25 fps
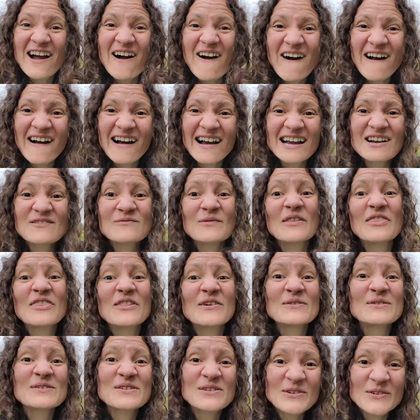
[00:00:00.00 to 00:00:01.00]
are and what
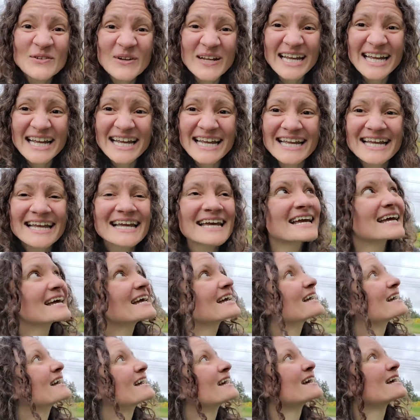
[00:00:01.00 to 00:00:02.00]
they're
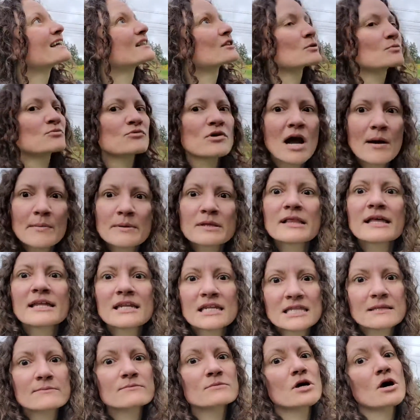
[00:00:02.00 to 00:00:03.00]
doing. They're probably
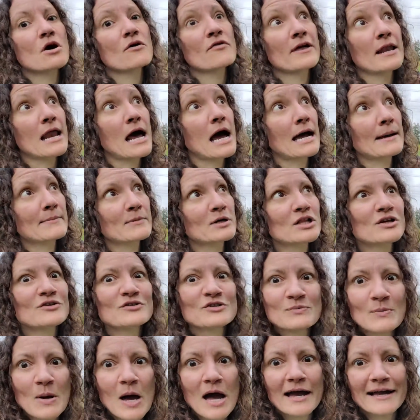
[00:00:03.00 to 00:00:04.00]
letting them know that I'm close
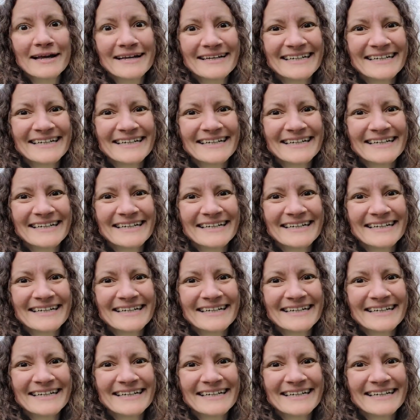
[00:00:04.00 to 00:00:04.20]
by.